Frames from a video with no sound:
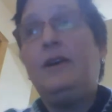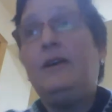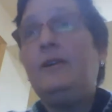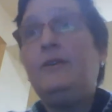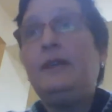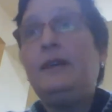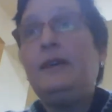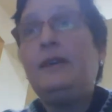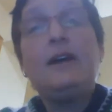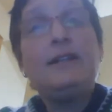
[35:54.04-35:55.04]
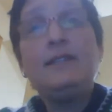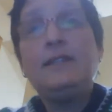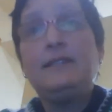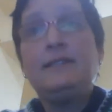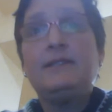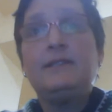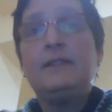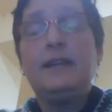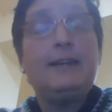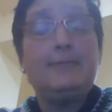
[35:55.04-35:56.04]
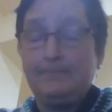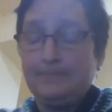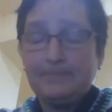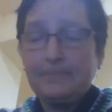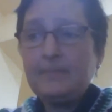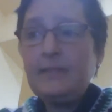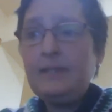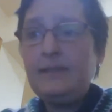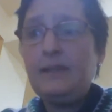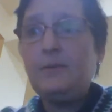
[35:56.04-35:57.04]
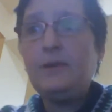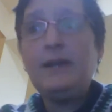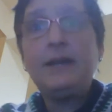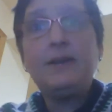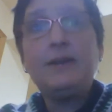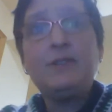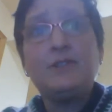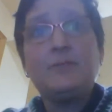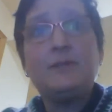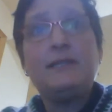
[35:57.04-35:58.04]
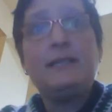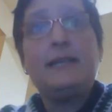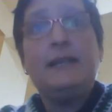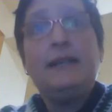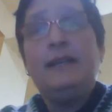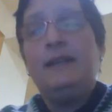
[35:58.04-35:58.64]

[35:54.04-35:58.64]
all continents where agriculture is being done.